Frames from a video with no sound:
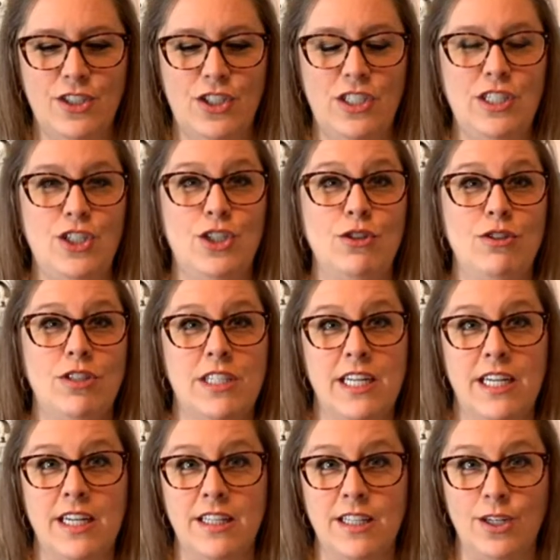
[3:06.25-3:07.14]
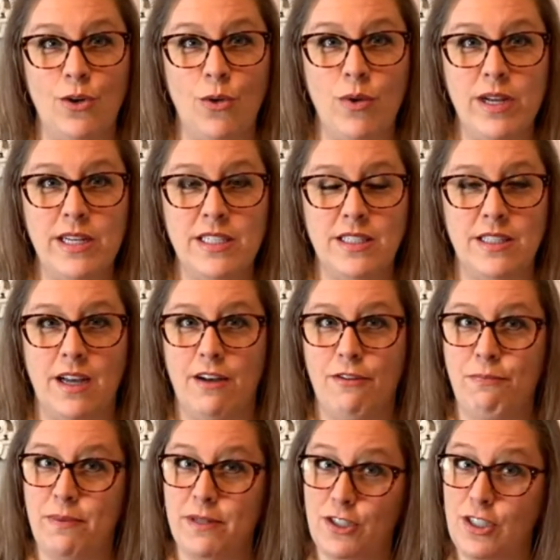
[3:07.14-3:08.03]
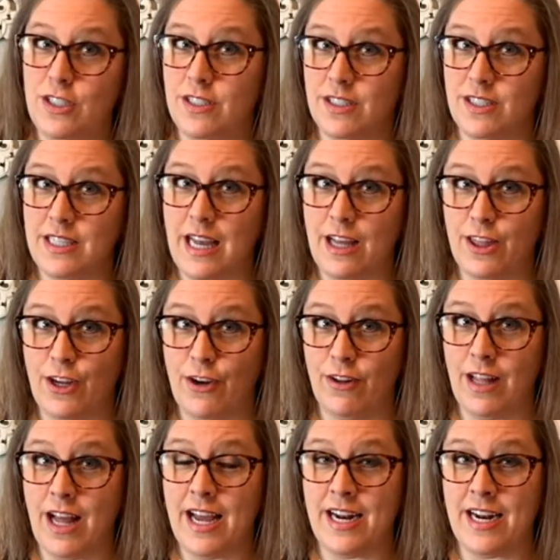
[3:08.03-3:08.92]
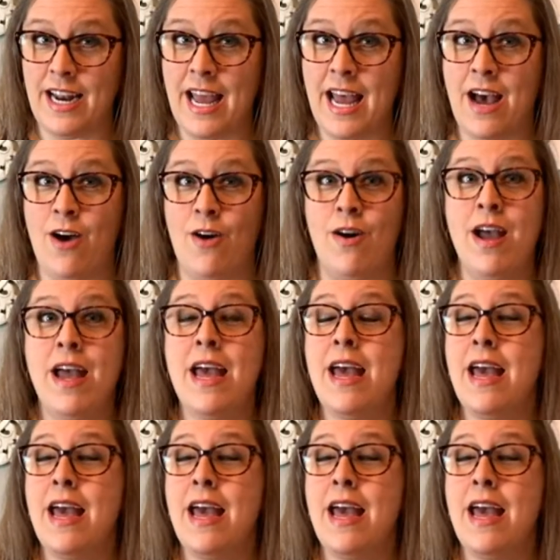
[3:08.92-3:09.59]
She's used to Illinois stuff, but she's in South Carolina now.